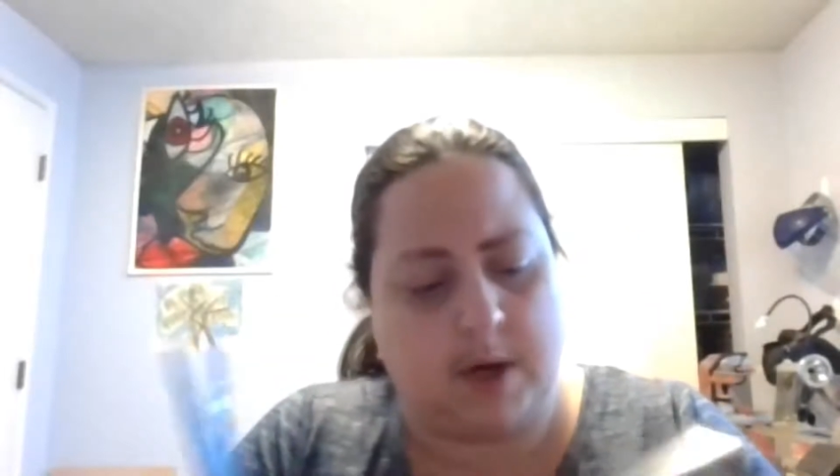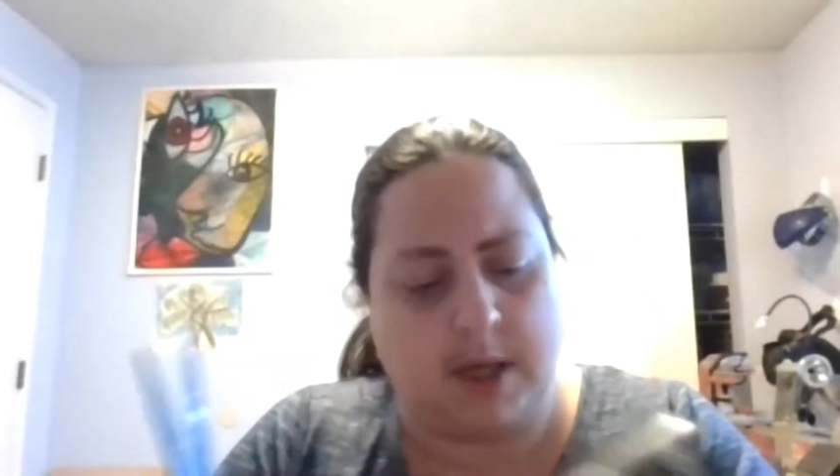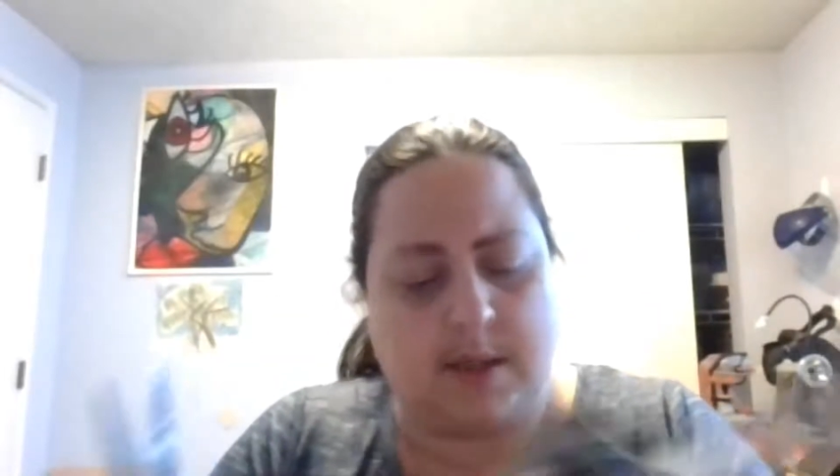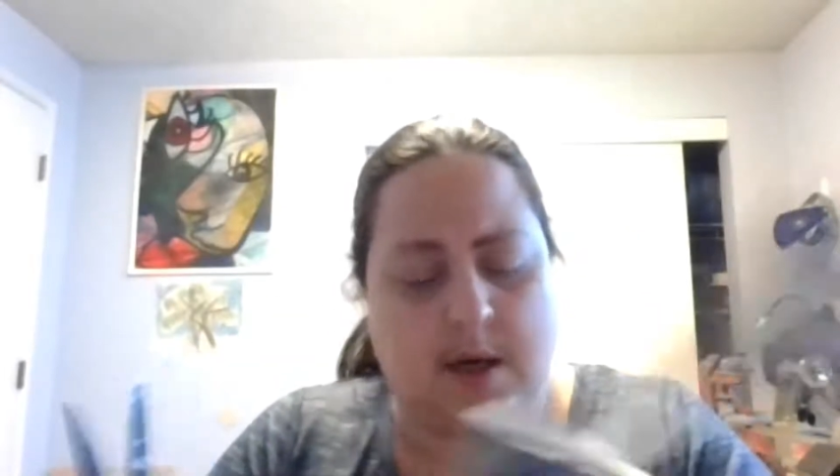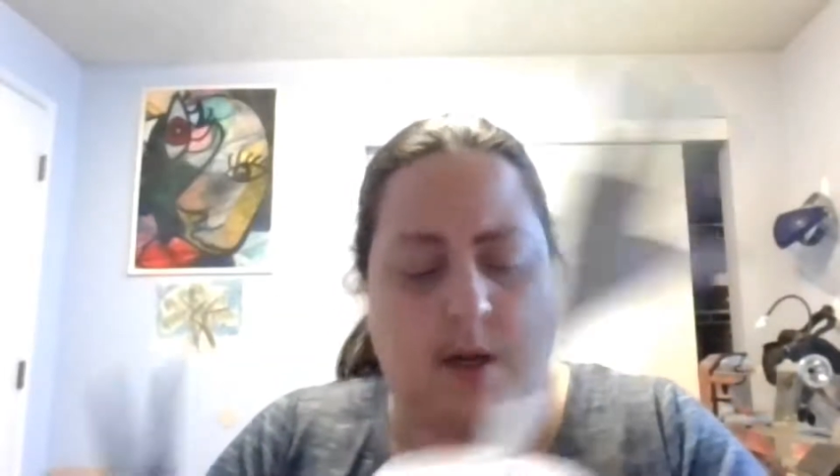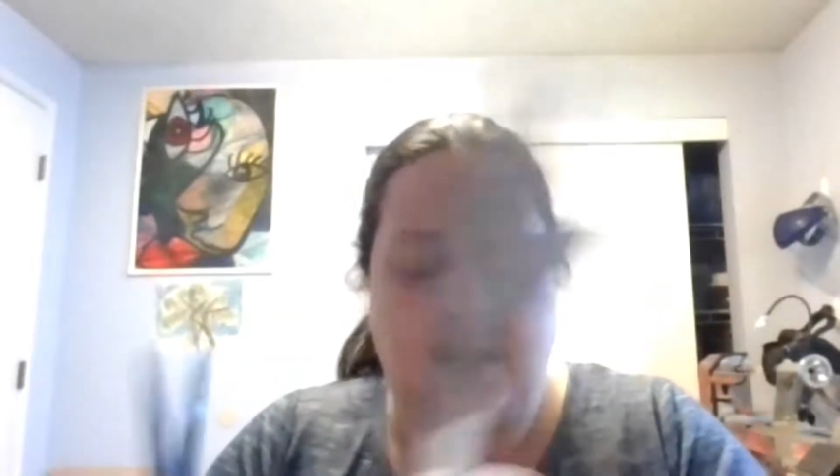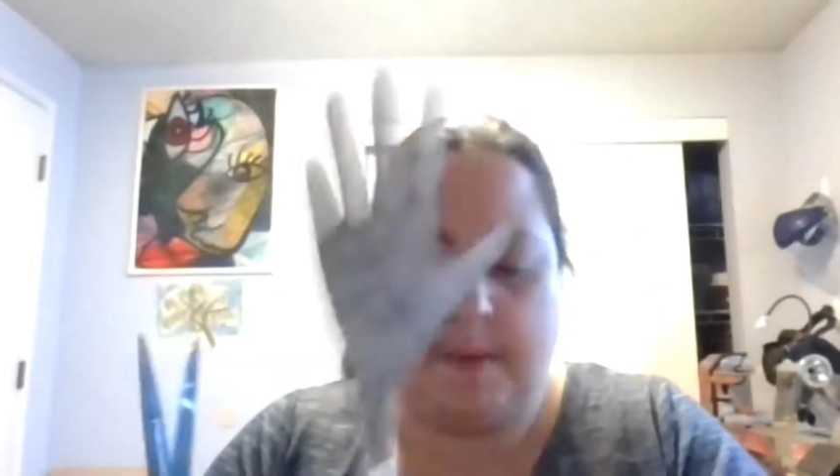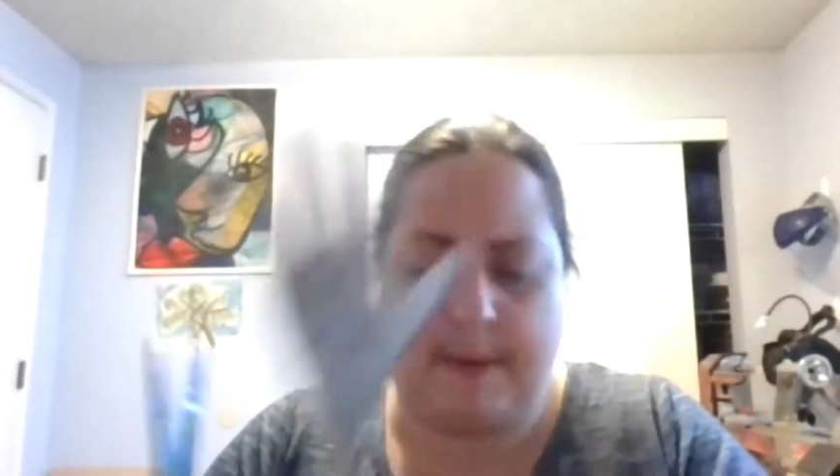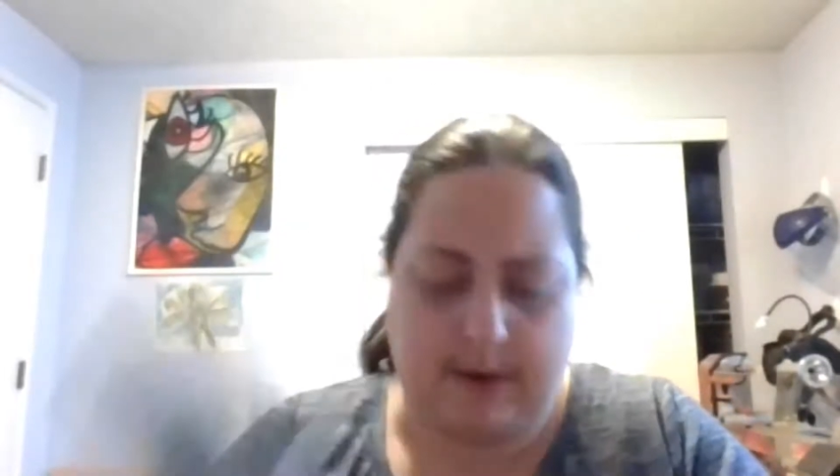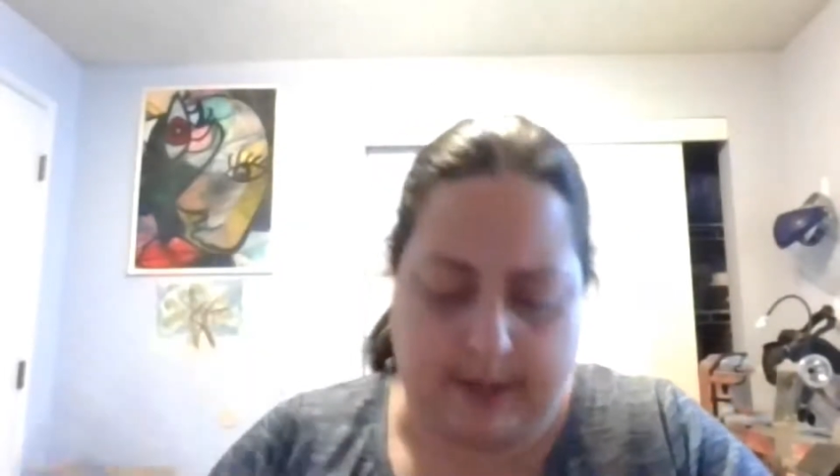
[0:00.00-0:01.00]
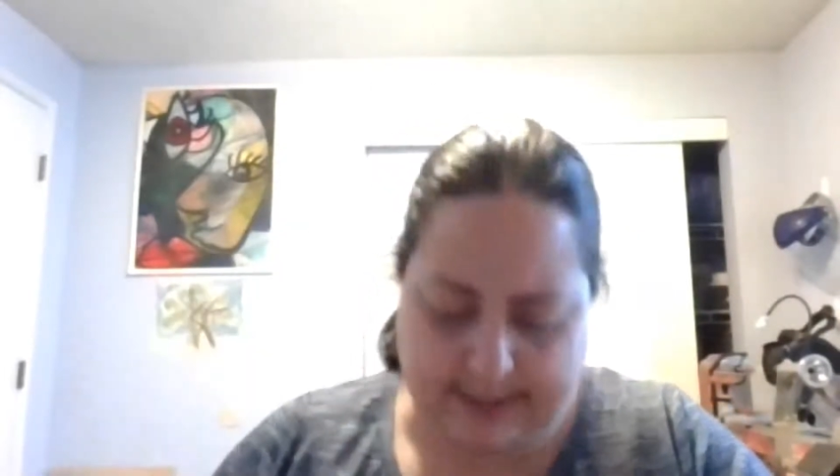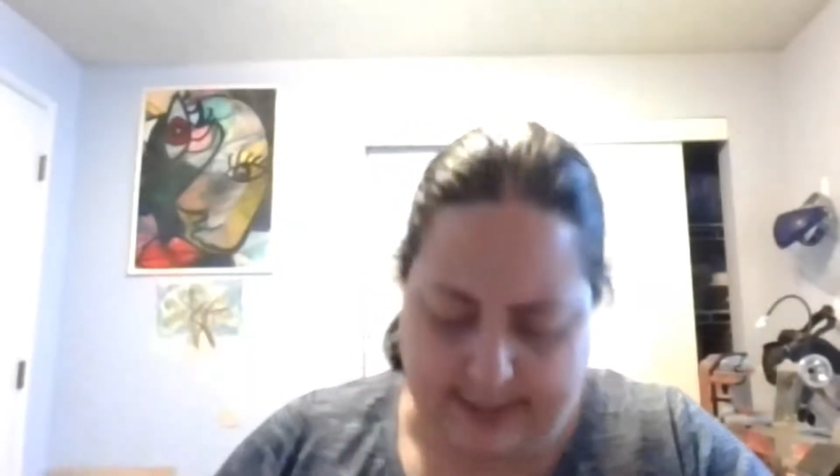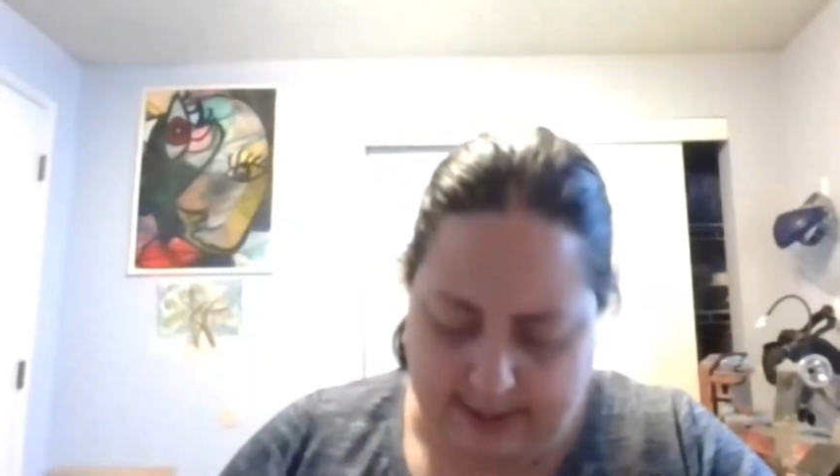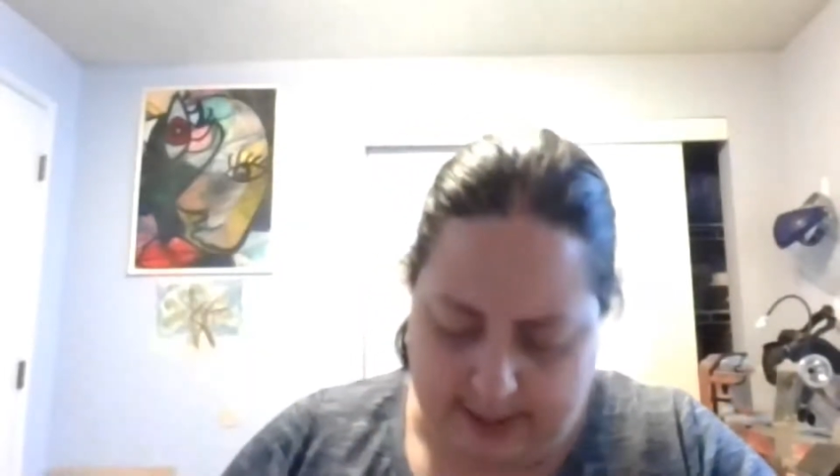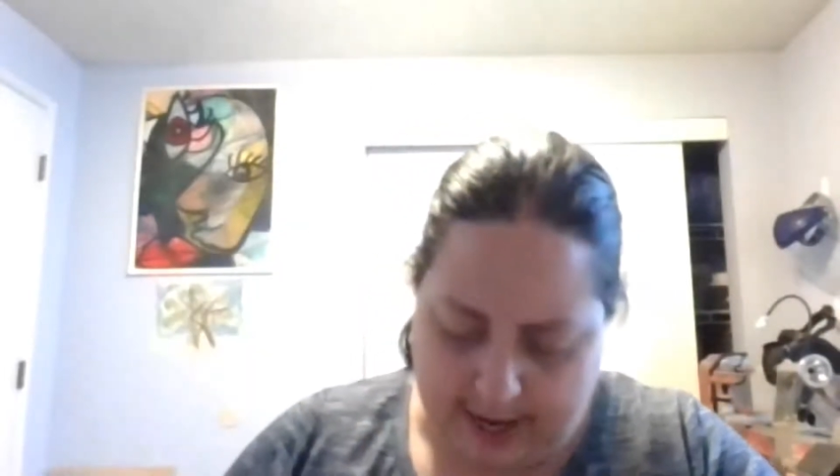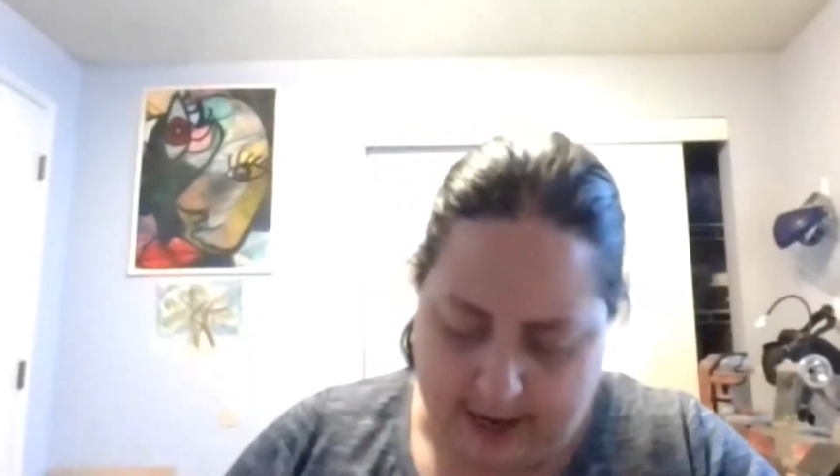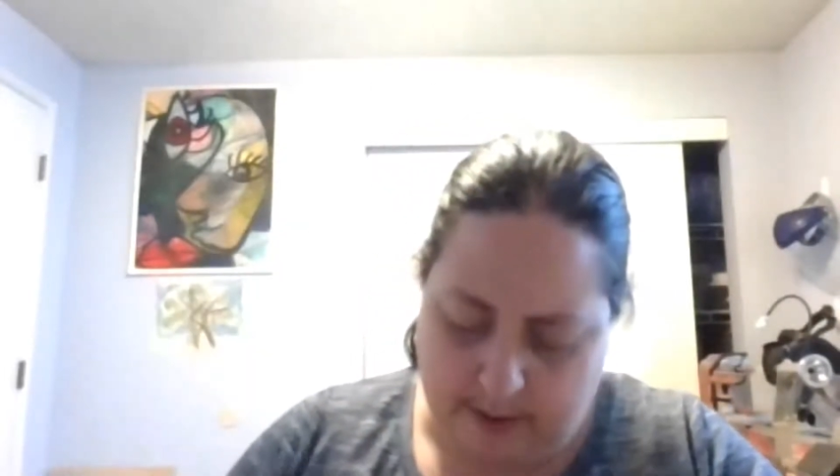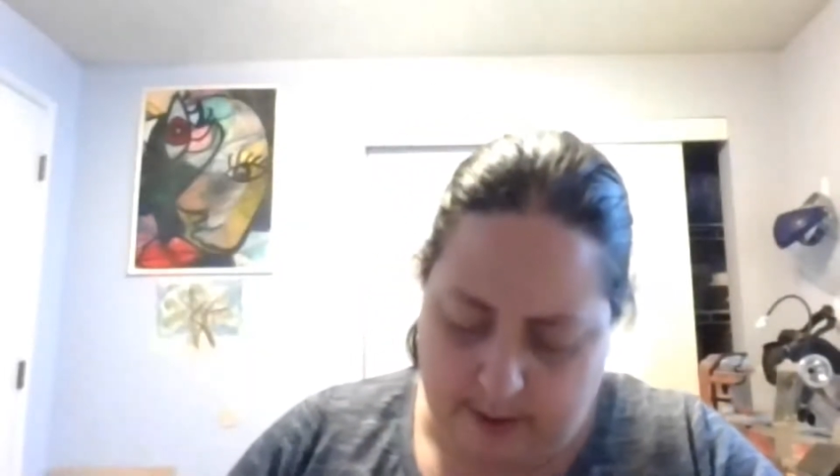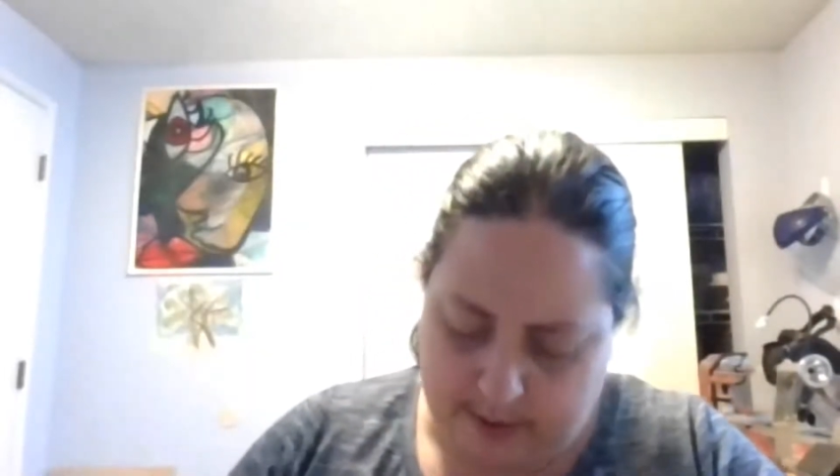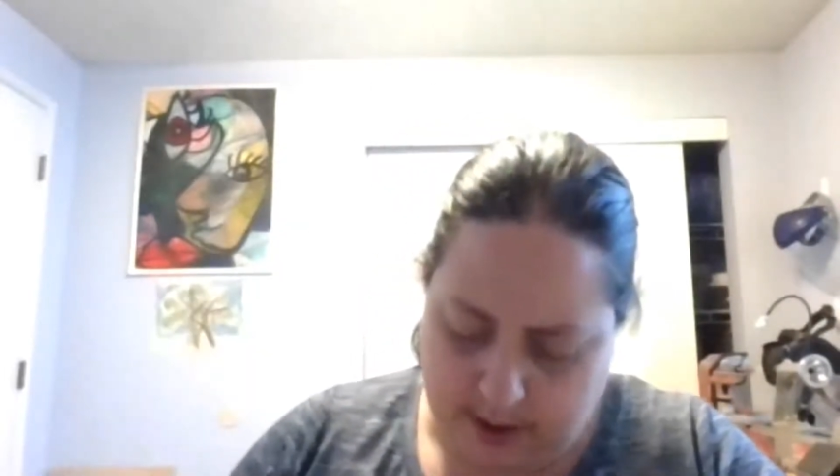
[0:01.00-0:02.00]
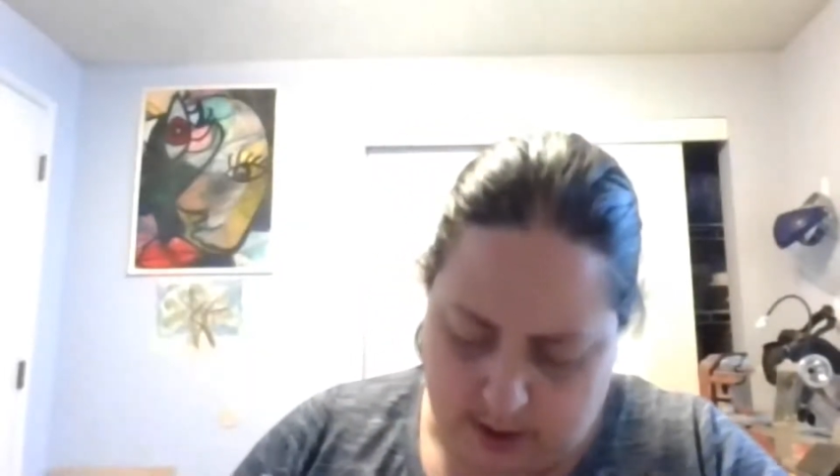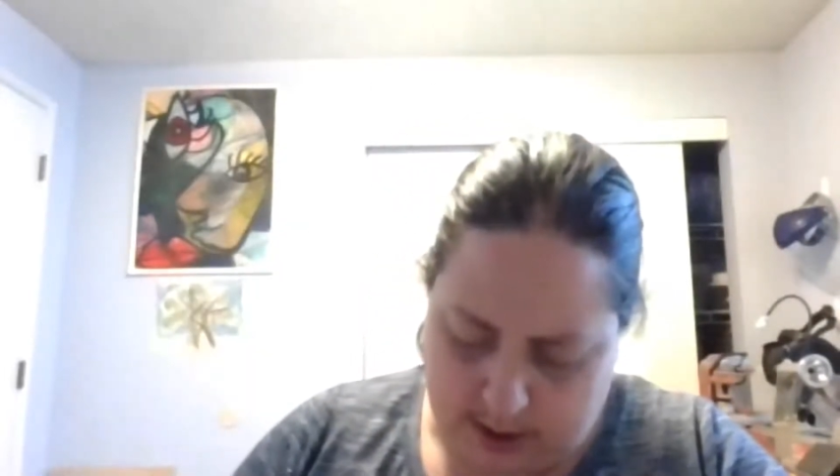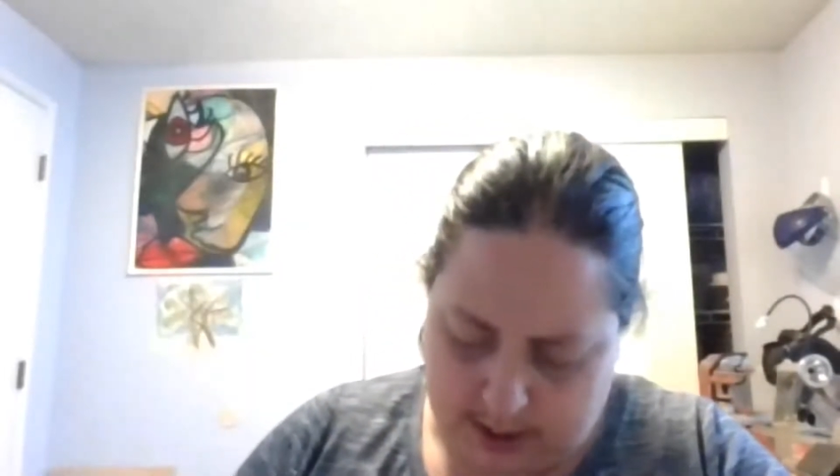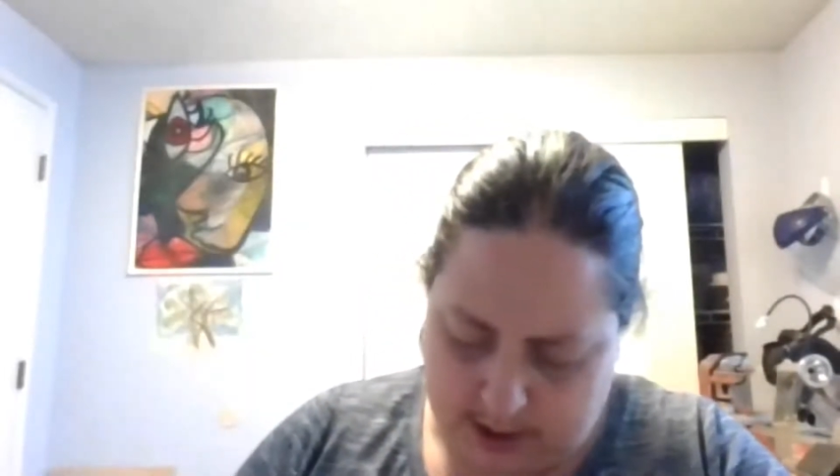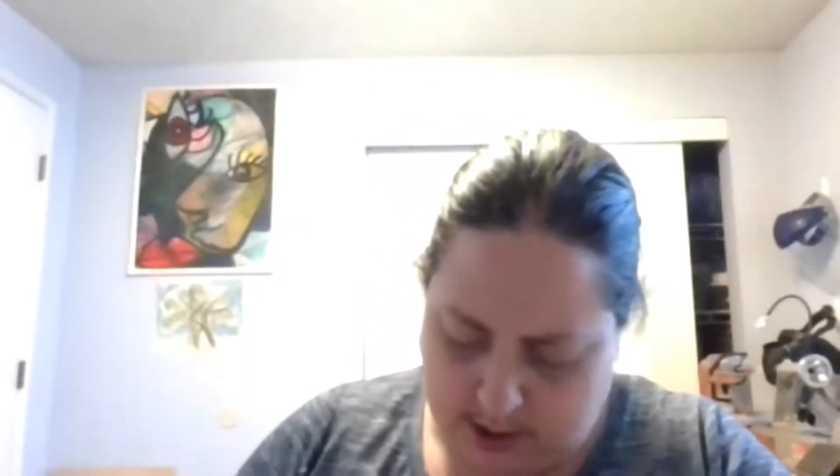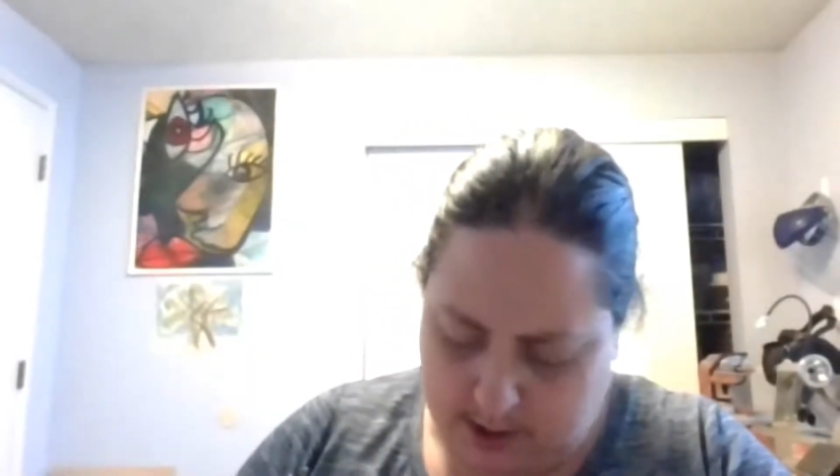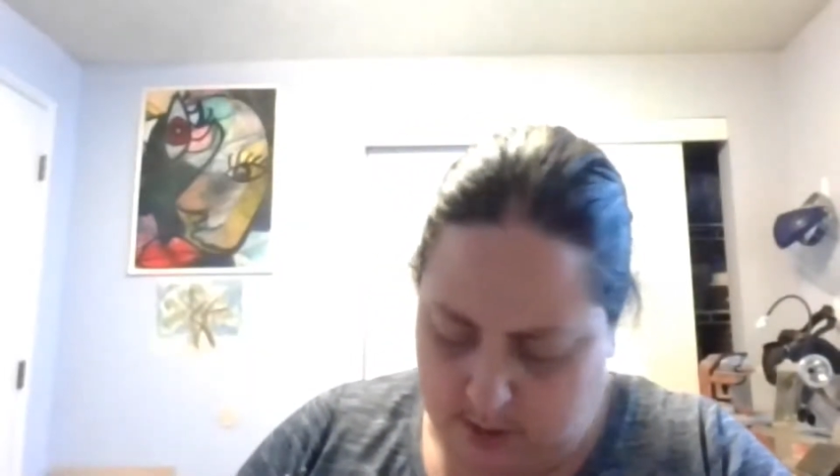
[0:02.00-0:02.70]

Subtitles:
I started about exactly how I was going to attach this